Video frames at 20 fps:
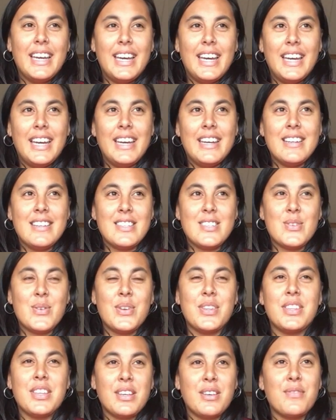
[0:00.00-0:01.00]
And so
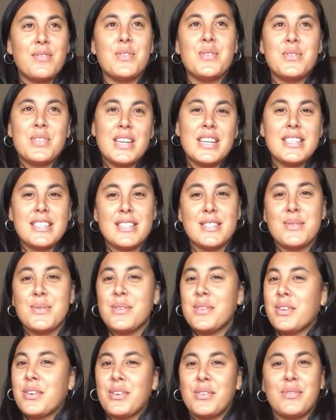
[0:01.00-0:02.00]
I think a few days into
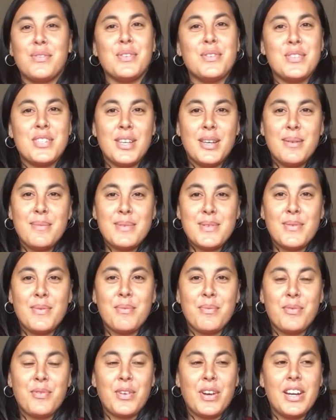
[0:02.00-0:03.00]
it, I got a few tips
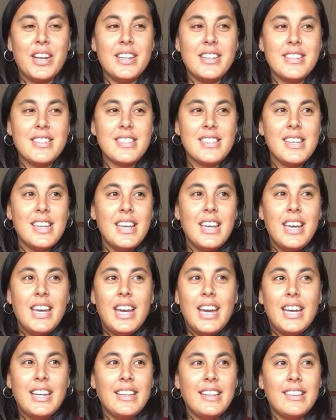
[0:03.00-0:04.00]
from friends,
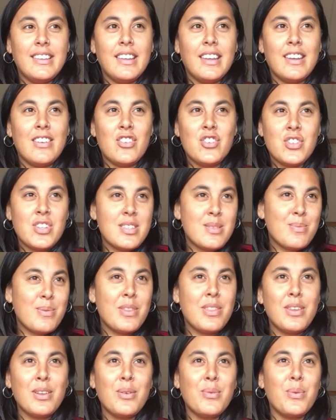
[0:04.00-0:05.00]
and I think just
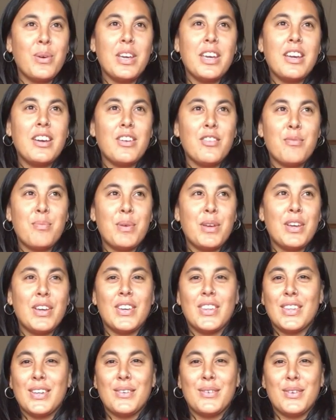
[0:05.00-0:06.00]
within a week of being
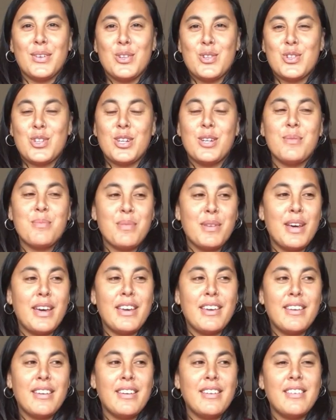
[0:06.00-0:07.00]
on that road trip,
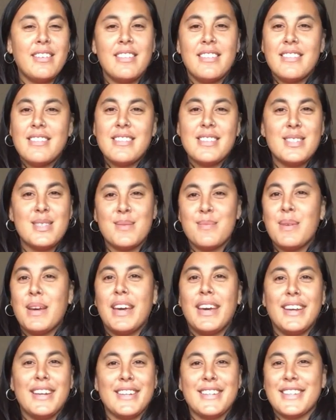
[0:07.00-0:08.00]
like,
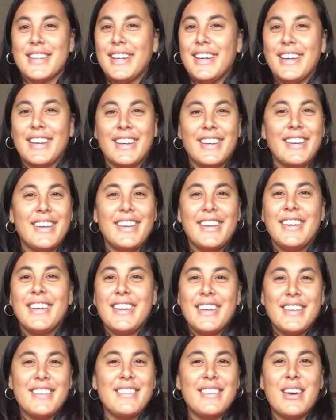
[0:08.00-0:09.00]
smash, like,
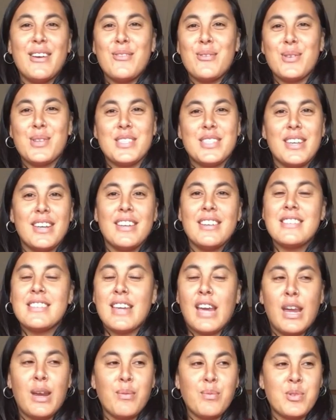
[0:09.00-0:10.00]
that was it.
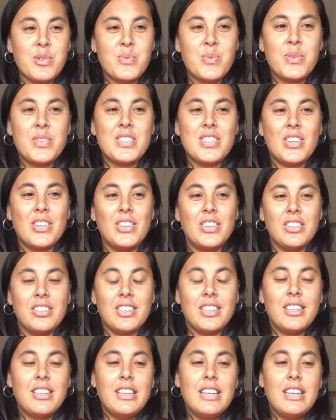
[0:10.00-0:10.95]
Tables were turned.